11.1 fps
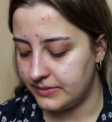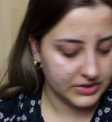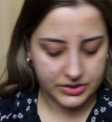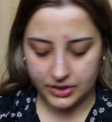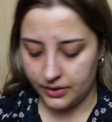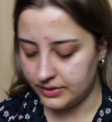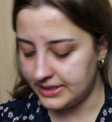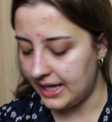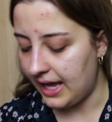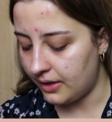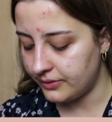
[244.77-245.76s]
So
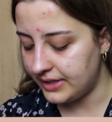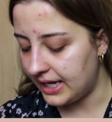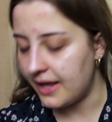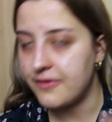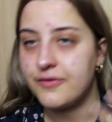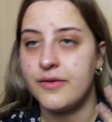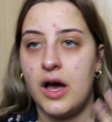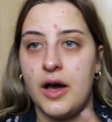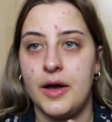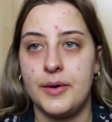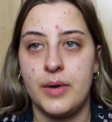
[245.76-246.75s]
now that I've
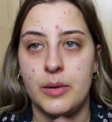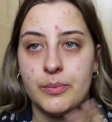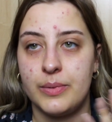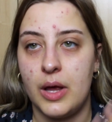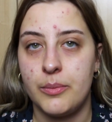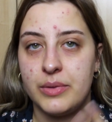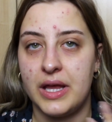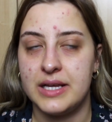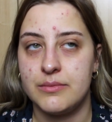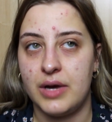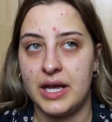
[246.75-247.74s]

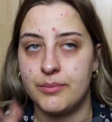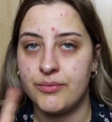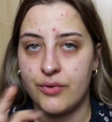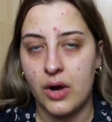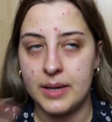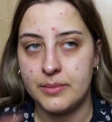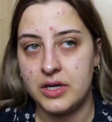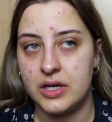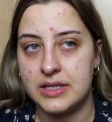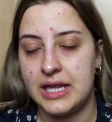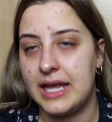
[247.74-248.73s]
applied my
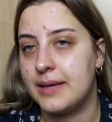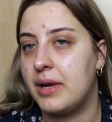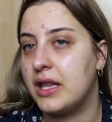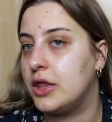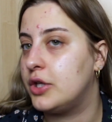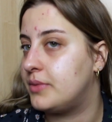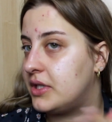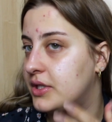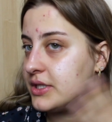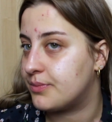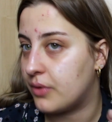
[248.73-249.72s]
primer, like my
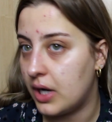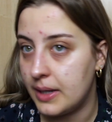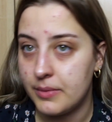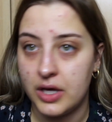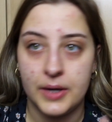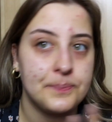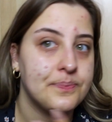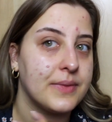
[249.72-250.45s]
luminous primer,